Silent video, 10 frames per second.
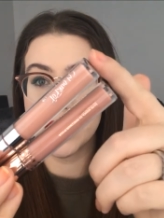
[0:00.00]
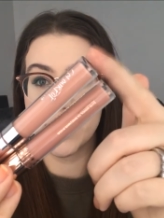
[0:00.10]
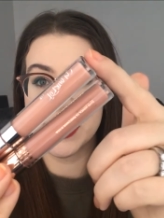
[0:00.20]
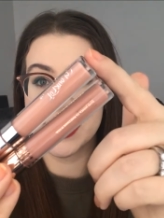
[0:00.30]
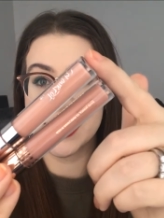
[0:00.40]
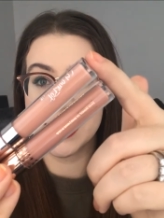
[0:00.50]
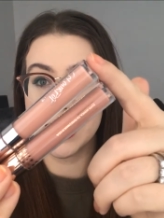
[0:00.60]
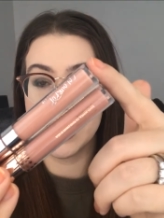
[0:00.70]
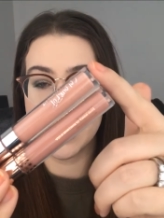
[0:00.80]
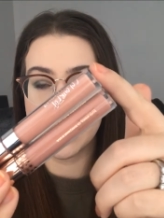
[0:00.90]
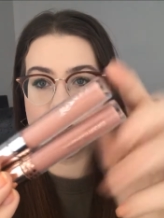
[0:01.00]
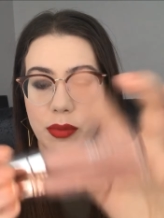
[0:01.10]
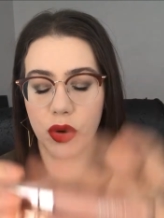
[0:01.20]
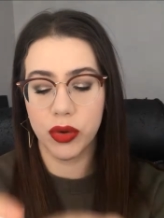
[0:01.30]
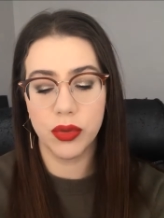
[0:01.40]
This one's
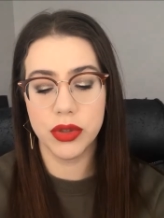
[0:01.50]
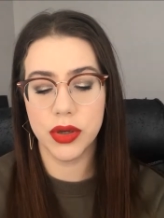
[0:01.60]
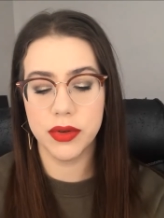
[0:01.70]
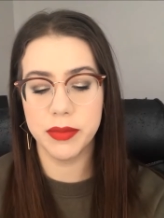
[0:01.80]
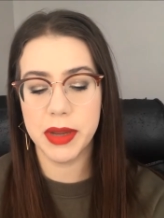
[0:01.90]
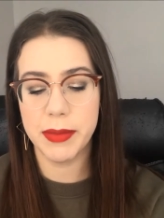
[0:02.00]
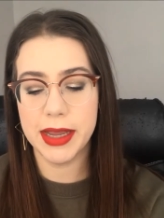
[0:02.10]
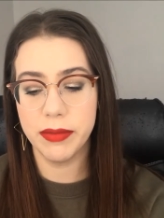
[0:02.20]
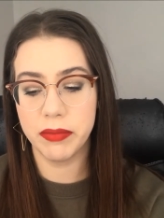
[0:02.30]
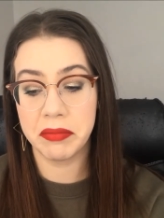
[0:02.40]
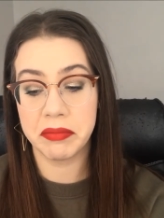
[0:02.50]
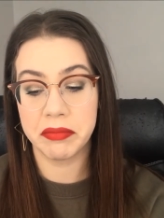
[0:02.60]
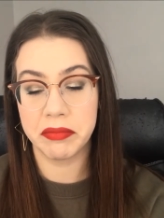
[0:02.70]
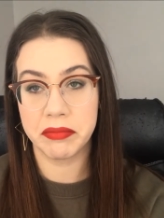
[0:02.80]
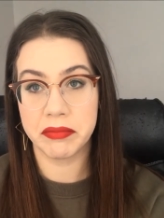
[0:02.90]
slightly more cool toned, maybe?
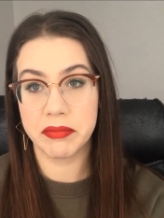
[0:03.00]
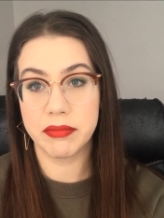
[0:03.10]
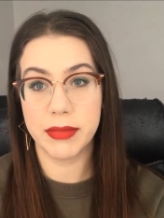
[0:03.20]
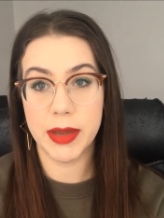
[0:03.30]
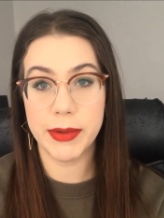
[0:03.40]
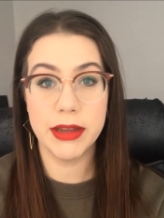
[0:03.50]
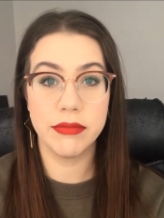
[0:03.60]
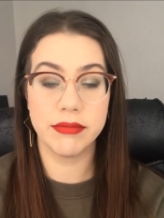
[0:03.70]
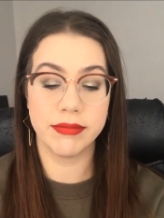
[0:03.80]
Maybe?